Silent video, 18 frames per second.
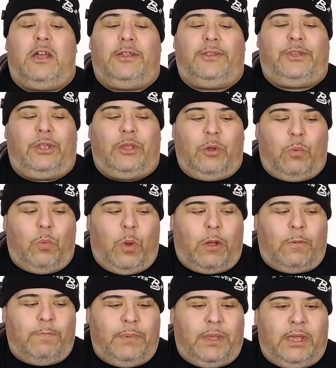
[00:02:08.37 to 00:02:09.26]
So there
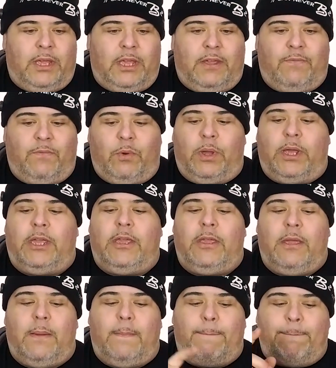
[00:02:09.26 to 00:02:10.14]
won't be a
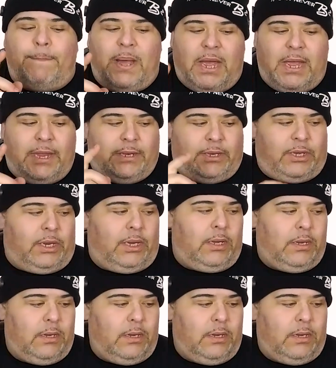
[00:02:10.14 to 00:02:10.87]
giveaway, but